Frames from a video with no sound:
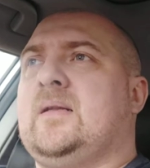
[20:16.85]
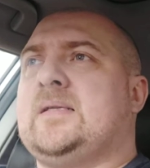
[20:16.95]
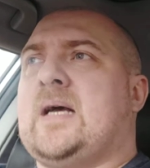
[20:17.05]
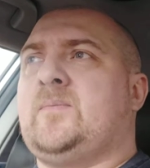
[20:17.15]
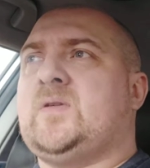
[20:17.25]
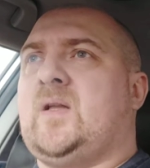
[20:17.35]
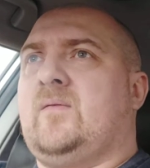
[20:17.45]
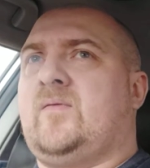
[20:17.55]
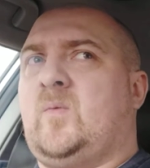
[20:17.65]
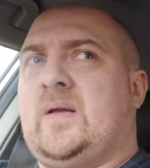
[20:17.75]
time
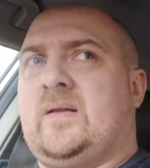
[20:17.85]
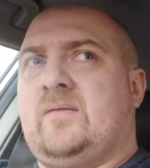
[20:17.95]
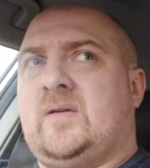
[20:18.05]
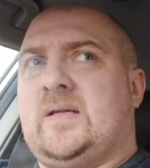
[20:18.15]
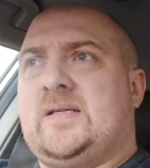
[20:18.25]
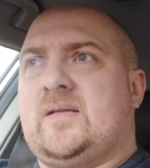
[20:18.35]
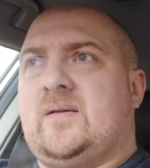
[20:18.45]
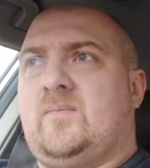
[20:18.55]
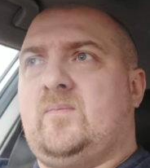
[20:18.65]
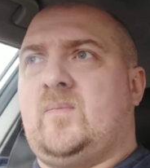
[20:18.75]
slot for where they release
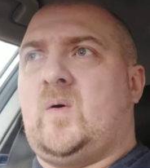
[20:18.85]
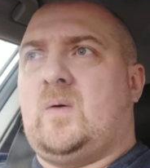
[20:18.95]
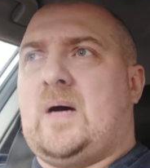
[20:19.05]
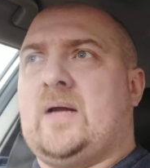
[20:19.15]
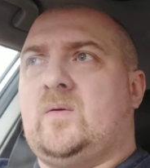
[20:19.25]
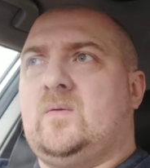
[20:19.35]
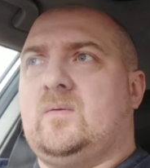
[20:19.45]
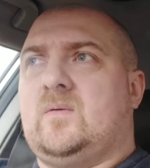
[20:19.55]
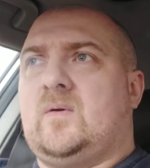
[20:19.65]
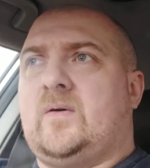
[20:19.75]
the more adult
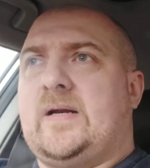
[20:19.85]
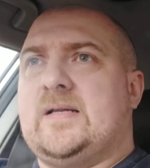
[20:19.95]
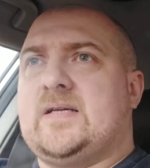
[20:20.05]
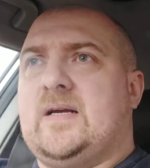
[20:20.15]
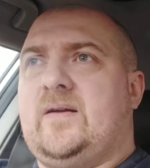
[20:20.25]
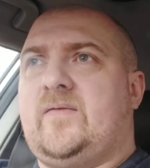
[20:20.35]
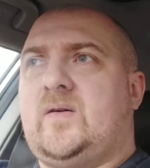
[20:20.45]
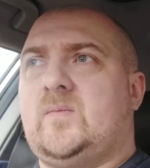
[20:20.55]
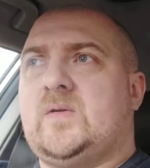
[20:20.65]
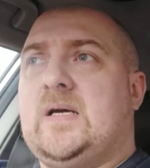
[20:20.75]
orientated
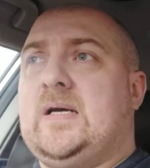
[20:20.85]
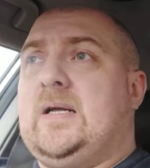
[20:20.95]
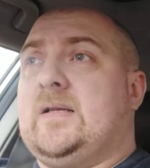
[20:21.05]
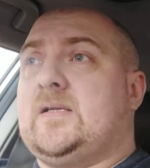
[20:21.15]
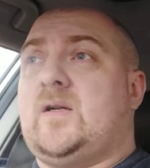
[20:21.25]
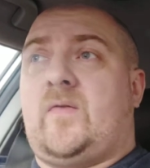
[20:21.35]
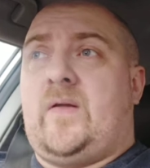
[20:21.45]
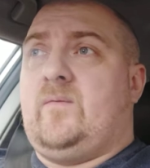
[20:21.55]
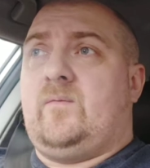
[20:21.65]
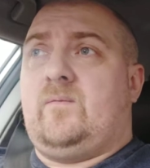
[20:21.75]
films. There's
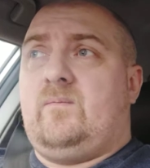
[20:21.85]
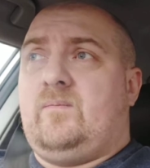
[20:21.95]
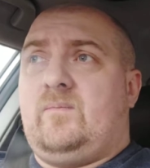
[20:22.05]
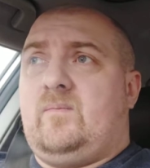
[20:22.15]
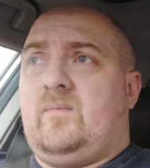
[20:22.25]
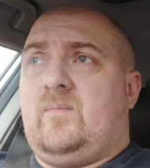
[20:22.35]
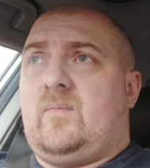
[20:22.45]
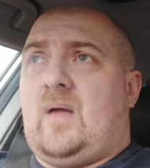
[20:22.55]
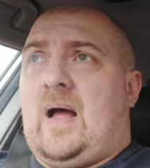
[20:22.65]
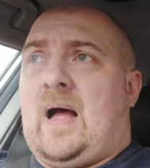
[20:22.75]
nothing.
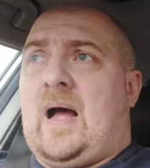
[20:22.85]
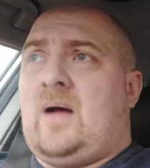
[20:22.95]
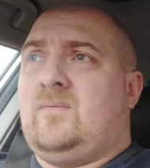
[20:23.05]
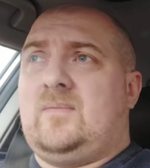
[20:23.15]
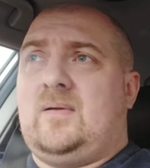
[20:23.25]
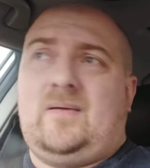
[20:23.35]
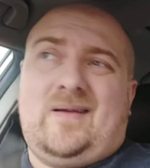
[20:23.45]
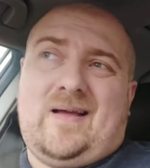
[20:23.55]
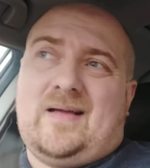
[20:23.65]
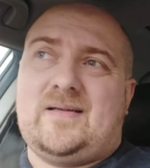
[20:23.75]

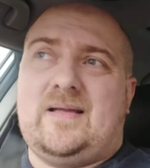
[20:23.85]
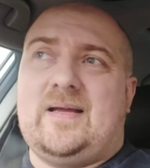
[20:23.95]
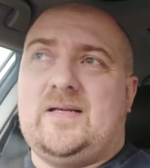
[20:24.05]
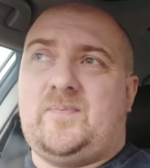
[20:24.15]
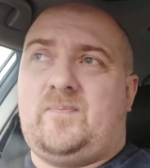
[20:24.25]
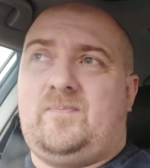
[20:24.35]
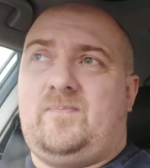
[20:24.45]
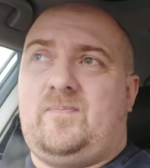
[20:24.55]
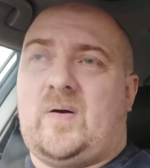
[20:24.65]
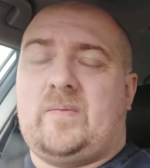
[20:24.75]
I think it's
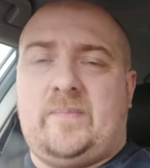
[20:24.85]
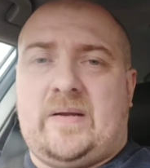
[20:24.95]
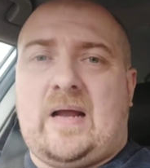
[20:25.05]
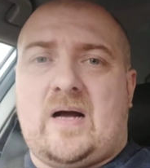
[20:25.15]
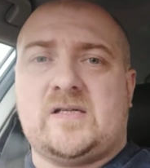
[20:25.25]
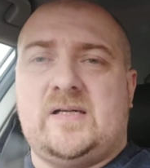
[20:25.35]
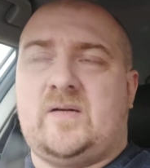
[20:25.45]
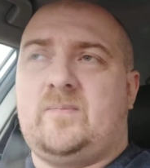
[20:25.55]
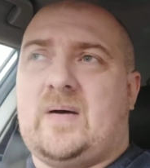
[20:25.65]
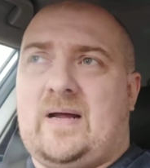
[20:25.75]
probably been harshly
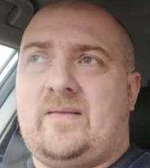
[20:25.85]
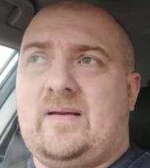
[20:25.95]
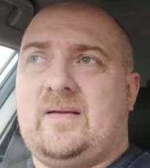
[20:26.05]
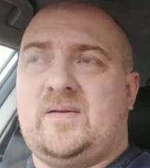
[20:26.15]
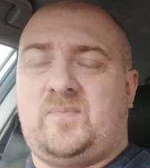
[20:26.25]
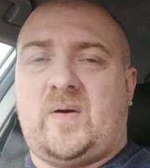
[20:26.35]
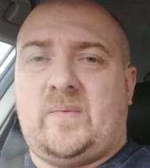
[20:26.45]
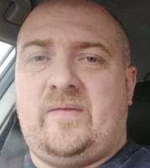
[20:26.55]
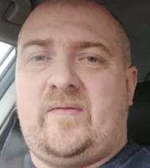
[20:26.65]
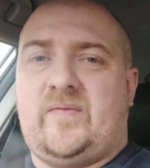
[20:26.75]
done by. I think it's
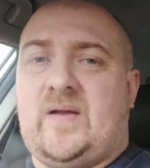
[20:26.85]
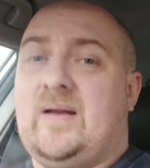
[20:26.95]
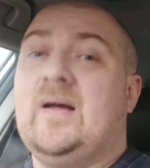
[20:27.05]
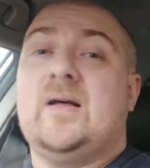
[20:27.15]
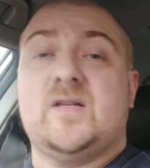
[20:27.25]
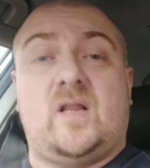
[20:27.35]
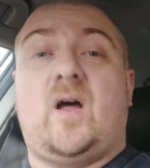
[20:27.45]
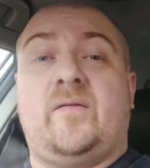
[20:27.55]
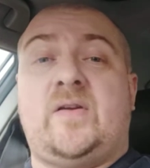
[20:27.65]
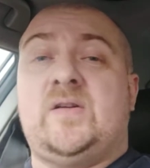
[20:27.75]
probably a 15. There's a
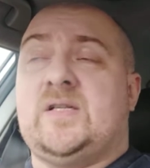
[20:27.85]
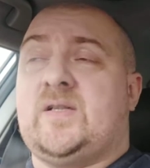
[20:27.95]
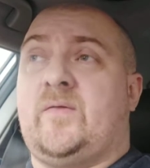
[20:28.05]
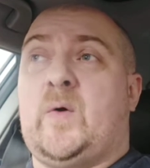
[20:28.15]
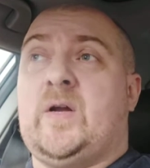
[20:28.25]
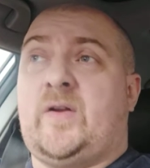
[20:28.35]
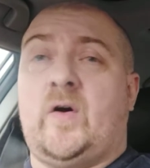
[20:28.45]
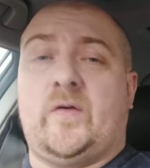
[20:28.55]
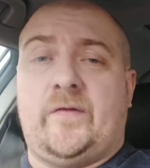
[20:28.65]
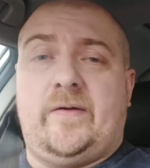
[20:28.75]
lot of uses of the word
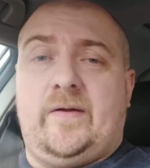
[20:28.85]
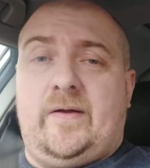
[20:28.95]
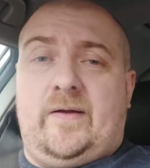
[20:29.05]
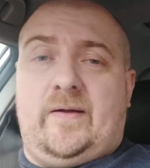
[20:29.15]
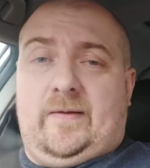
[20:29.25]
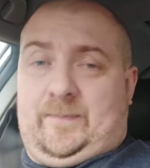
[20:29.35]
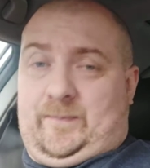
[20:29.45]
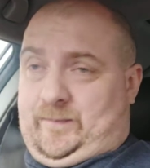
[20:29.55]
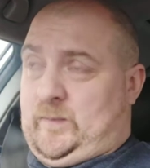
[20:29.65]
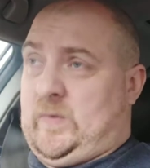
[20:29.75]
cunt,
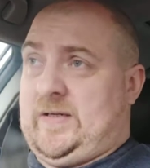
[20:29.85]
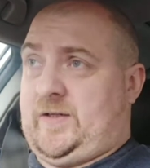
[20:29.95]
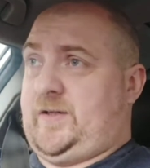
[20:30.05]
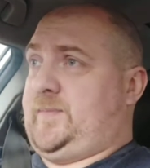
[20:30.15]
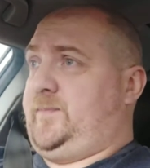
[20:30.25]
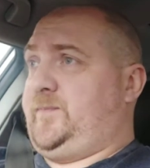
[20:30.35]
which,